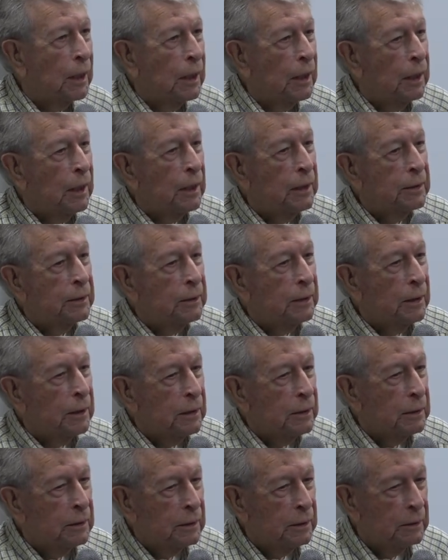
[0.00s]
And
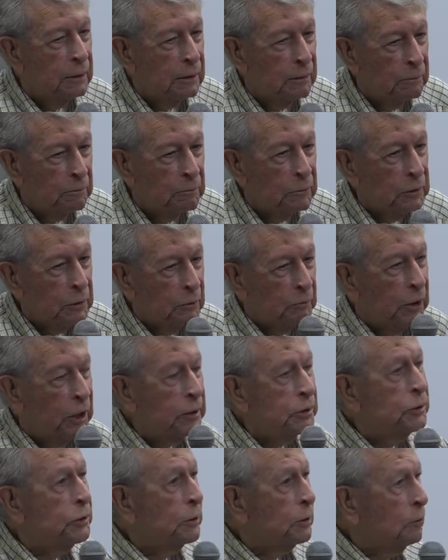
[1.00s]
uh,
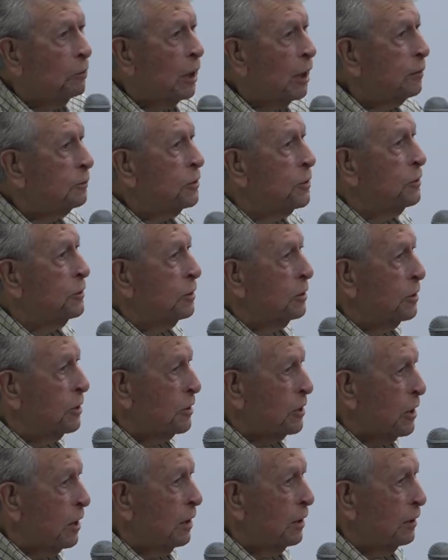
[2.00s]
Moncure Robinson
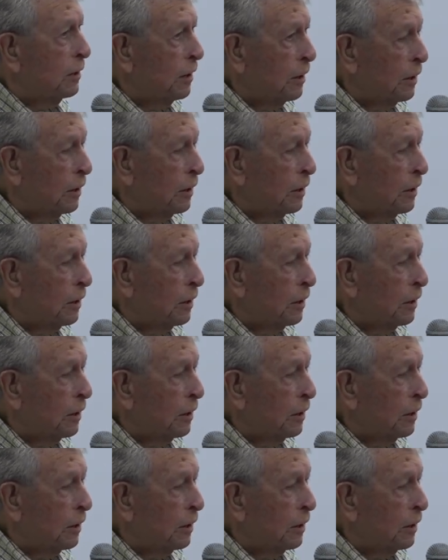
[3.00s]
designed